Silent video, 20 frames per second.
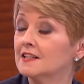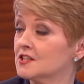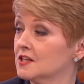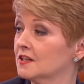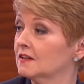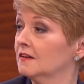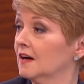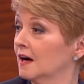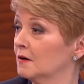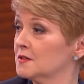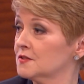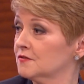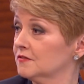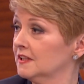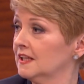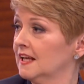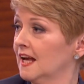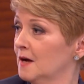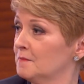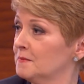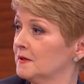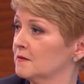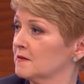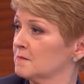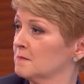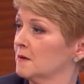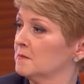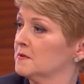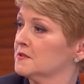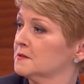to. I was really happy with
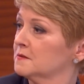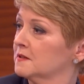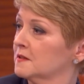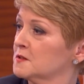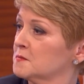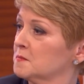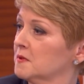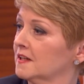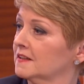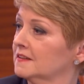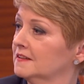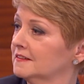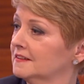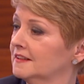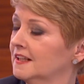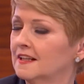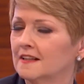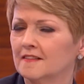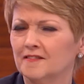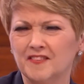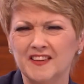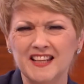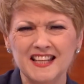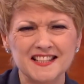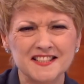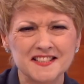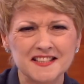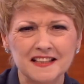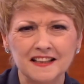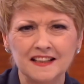my body when I was pregnant. Yeah. Damn, we
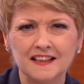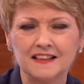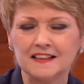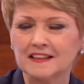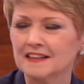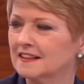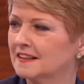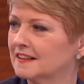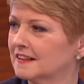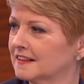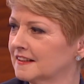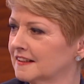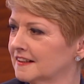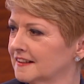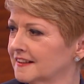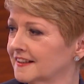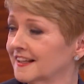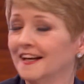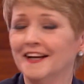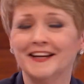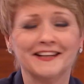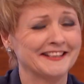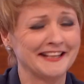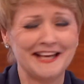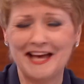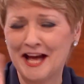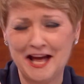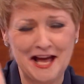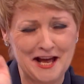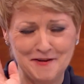should have got you years ago. Yeah,
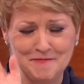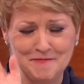yeah.